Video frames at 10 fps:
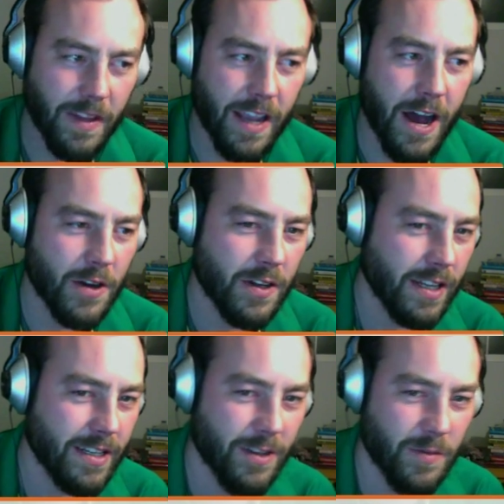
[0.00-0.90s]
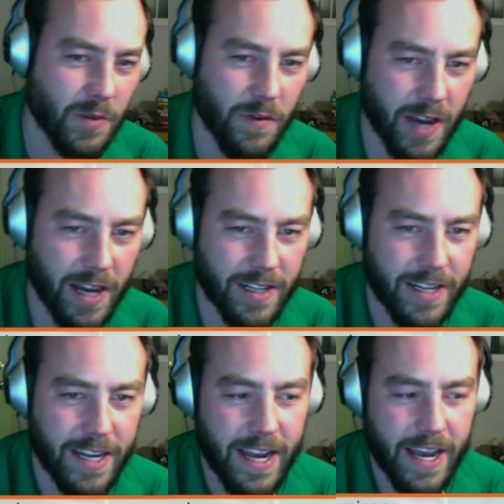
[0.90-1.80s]
I'll click to their profile
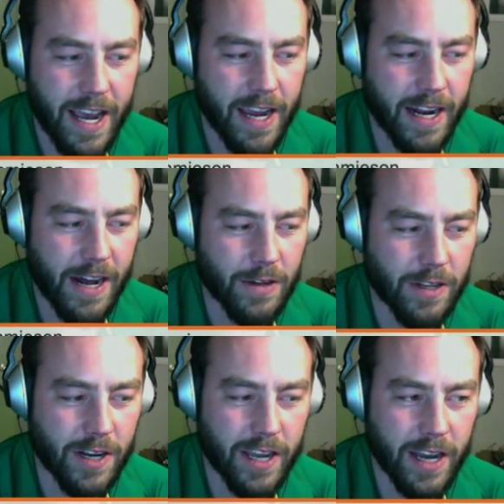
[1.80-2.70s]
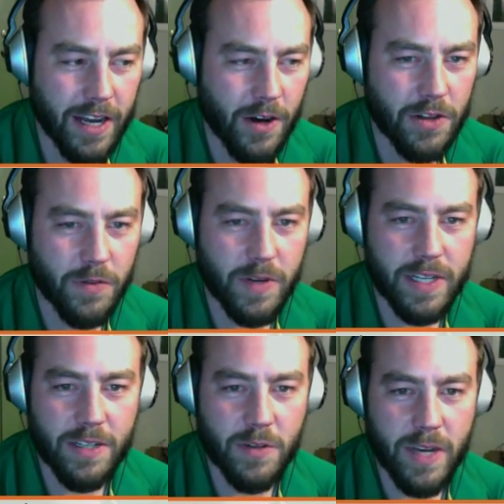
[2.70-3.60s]
and I'll look at all their
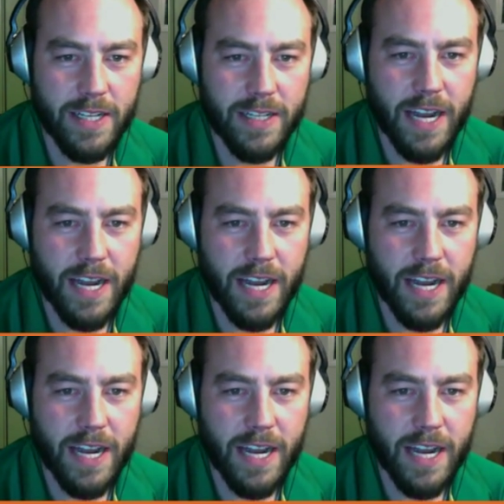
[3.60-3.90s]
recent tweets,